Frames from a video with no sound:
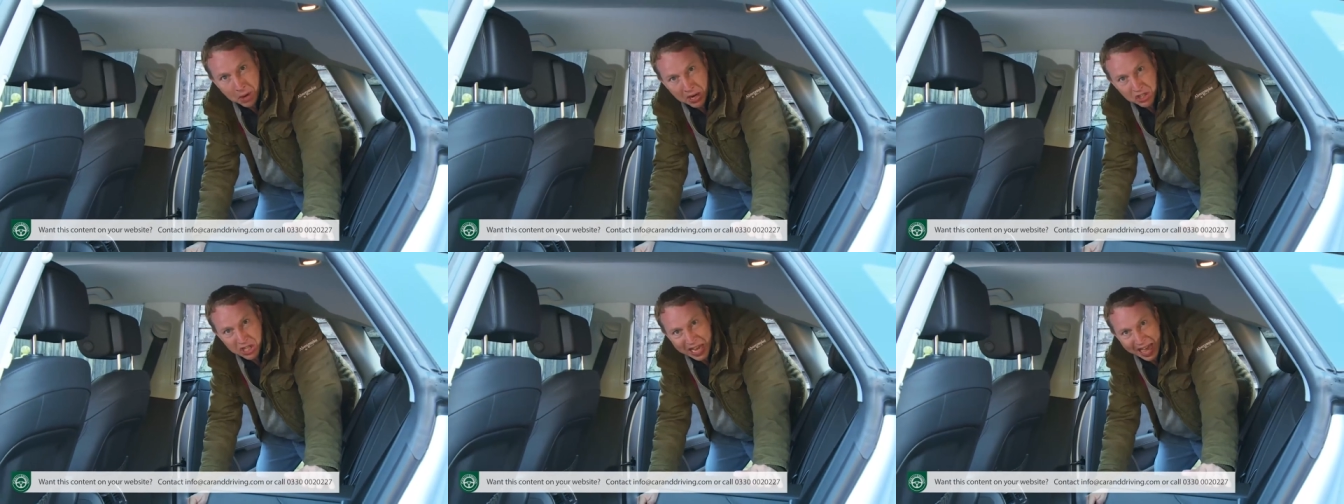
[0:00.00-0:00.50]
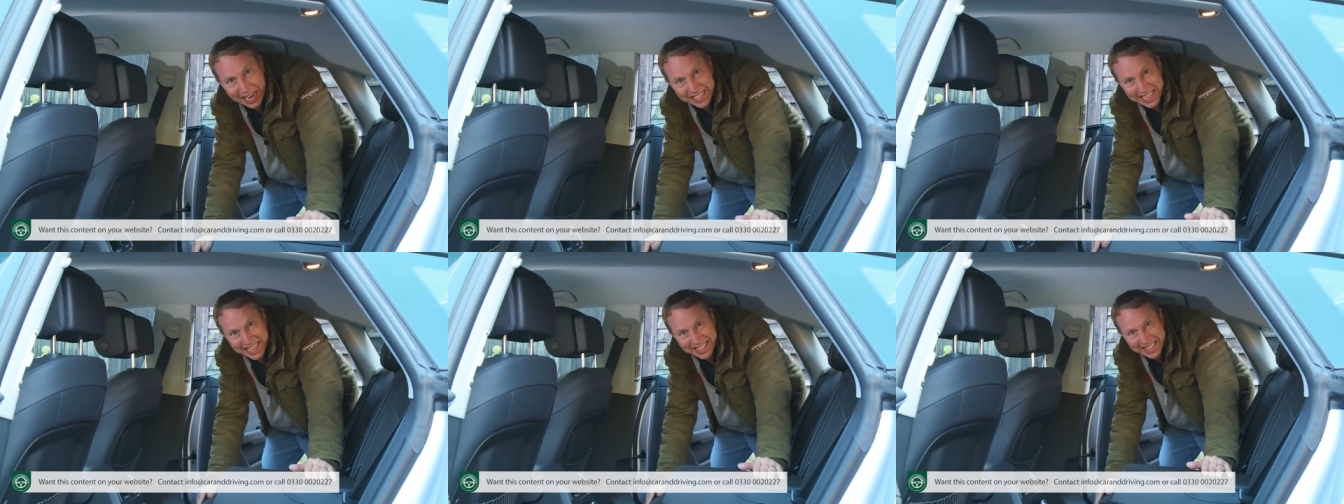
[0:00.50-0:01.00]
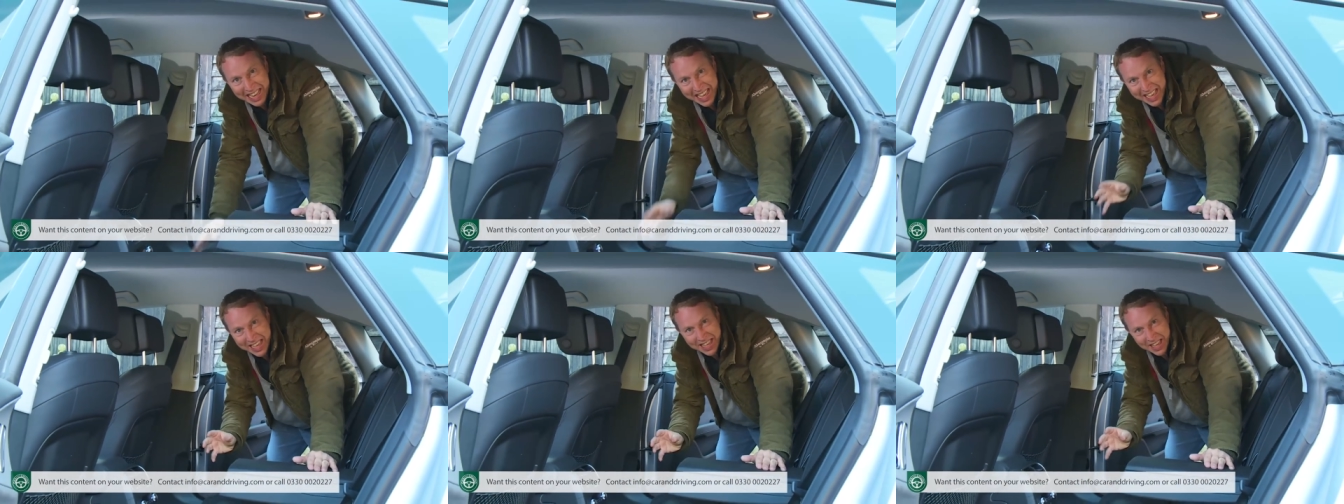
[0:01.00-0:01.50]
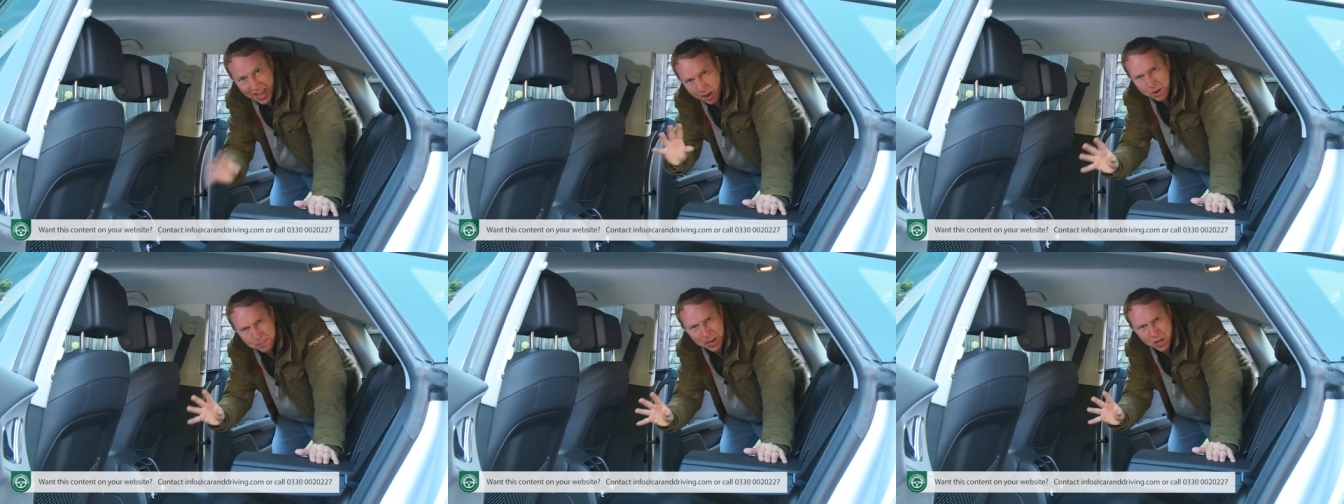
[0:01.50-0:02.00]
practicalities. How
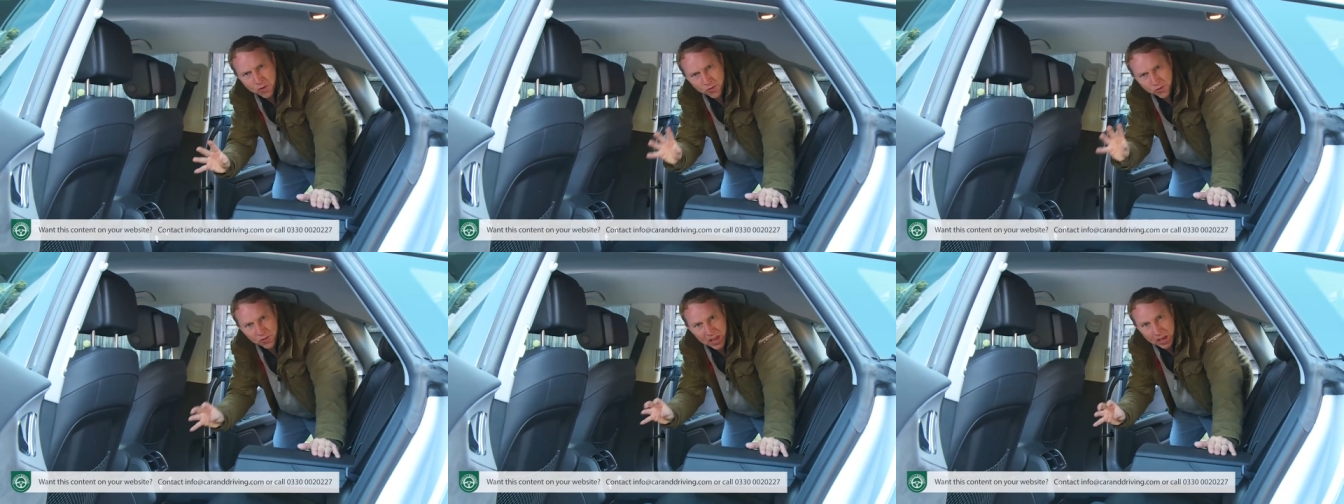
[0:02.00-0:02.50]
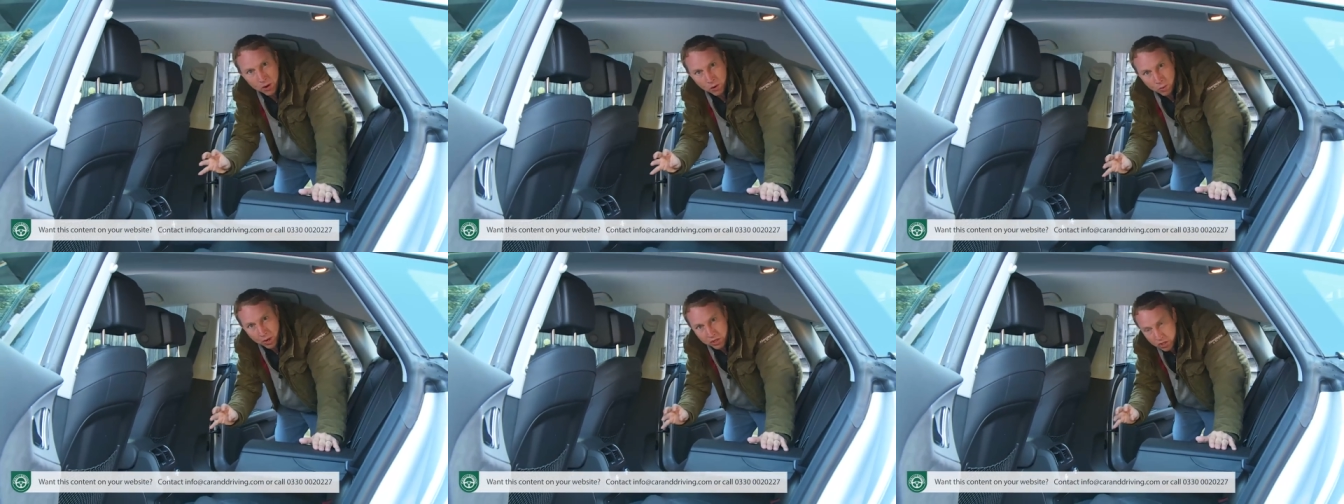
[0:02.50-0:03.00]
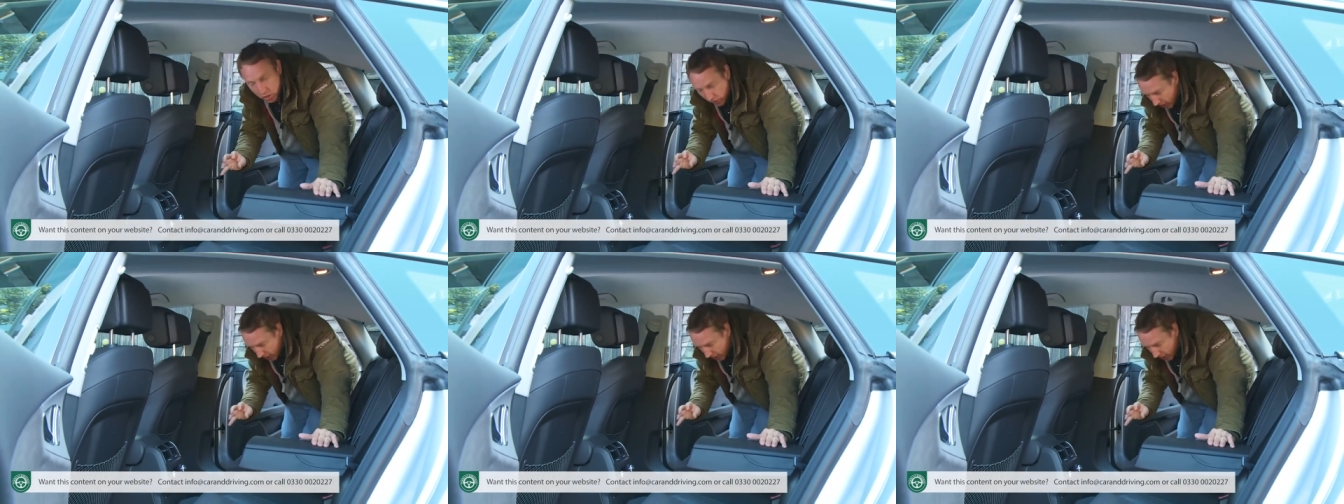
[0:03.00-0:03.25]
would it make you feel once you've